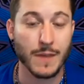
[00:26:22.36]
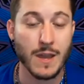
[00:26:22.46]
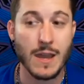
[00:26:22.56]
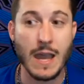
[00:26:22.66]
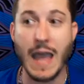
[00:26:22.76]

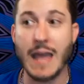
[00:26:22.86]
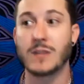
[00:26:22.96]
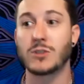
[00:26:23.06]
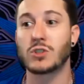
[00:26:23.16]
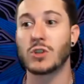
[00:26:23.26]
And
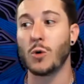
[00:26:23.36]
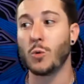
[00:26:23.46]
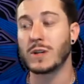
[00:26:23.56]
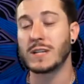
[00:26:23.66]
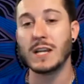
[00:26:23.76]
so we're
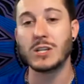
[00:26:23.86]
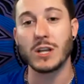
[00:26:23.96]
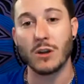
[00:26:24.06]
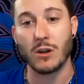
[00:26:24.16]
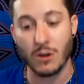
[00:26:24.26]
teaching
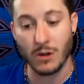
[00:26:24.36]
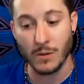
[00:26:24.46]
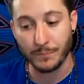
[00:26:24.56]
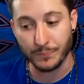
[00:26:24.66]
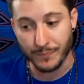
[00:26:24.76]
her
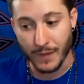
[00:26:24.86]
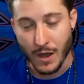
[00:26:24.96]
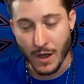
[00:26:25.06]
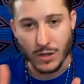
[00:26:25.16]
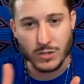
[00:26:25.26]

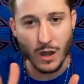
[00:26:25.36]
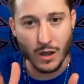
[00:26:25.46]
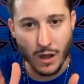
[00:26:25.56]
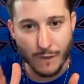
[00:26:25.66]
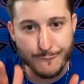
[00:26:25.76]

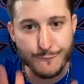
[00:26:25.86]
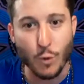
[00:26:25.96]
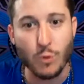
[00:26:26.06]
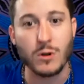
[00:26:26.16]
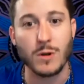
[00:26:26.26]
a
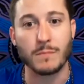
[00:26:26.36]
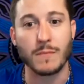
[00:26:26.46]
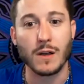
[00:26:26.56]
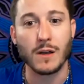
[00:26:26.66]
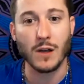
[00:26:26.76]
form
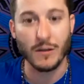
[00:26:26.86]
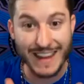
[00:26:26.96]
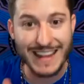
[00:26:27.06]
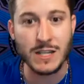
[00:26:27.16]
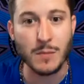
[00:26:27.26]
of
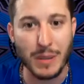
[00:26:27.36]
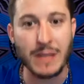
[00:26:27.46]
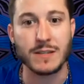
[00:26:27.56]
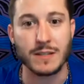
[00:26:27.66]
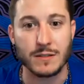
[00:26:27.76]

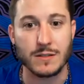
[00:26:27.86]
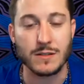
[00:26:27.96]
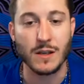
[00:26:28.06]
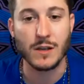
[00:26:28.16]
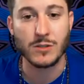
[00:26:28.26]
independence.
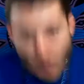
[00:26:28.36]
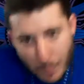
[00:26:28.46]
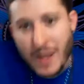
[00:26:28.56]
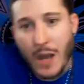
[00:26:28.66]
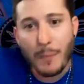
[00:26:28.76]
Don't be
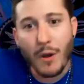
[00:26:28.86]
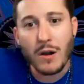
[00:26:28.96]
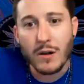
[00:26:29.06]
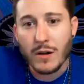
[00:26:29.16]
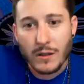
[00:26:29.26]

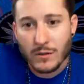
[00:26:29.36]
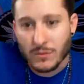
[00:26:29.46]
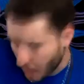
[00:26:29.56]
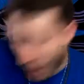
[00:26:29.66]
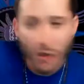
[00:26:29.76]

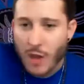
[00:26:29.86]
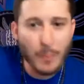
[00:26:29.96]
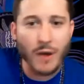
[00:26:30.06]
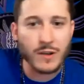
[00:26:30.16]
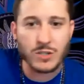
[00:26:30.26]
all up
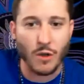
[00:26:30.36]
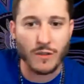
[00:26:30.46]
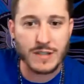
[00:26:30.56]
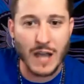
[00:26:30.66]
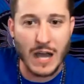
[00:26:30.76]
on us all the
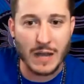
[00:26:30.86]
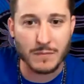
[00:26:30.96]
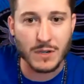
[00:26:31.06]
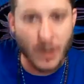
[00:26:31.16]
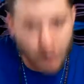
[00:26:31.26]
time, you know.